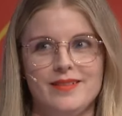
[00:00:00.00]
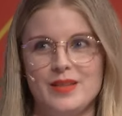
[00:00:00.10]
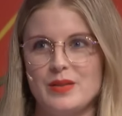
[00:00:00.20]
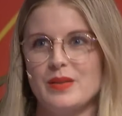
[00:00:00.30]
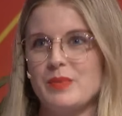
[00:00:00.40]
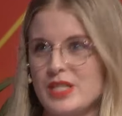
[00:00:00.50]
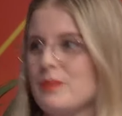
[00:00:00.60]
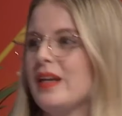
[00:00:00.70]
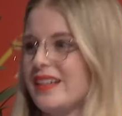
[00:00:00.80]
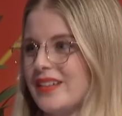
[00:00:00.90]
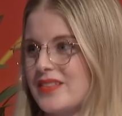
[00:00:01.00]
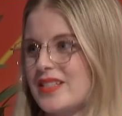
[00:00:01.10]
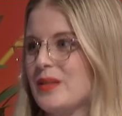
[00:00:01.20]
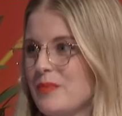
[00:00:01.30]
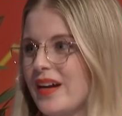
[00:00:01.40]
the perspectives that
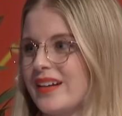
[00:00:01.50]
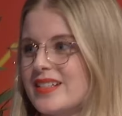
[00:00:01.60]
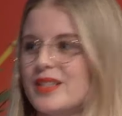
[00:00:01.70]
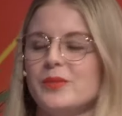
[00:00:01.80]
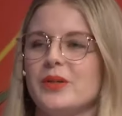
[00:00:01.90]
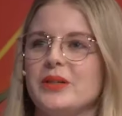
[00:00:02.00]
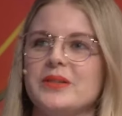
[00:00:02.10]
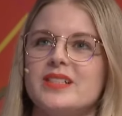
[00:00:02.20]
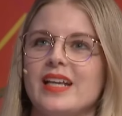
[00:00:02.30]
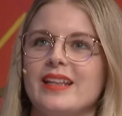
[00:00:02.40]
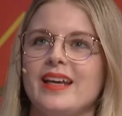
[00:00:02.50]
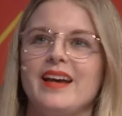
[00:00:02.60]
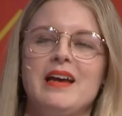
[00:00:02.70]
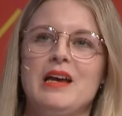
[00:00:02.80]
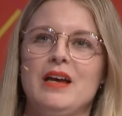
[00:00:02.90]
you bring to the world, and that
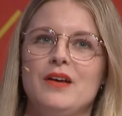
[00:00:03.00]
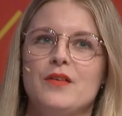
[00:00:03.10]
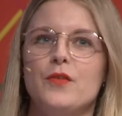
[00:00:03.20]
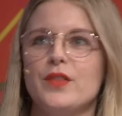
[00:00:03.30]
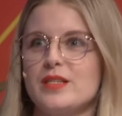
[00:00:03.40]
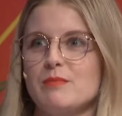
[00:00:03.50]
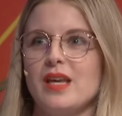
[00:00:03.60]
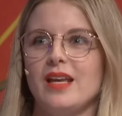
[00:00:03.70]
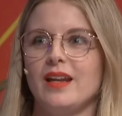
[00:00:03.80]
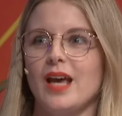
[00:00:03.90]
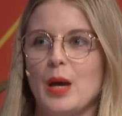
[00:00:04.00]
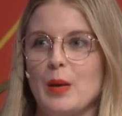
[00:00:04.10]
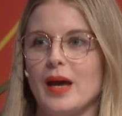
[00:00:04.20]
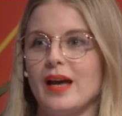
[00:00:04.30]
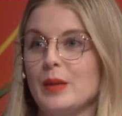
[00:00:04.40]
for these men,
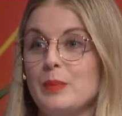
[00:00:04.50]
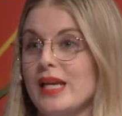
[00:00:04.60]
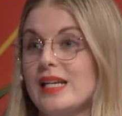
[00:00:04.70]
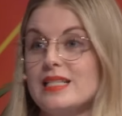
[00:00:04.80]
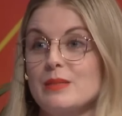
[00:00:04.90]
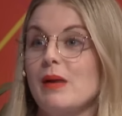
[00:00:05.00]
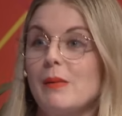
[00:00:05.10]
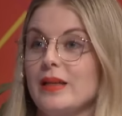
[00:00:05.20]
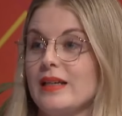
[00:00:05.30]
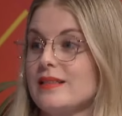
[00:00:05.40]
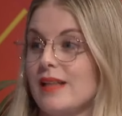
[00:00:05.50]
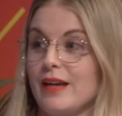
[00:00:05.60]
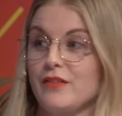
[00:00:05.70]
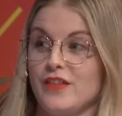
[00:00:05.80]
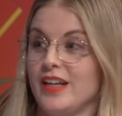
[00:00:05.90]
a penis in public is like
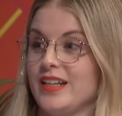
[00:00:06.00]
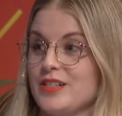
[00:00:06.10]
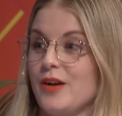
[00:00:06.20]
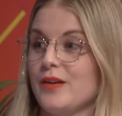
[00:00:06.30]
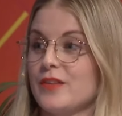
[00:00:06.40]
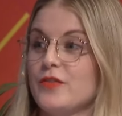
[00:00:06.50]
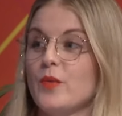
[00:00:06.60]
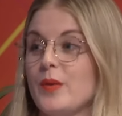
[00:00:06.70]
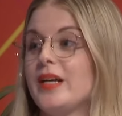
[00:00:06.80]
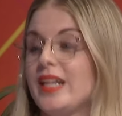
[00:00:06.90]
a funny joke. For women,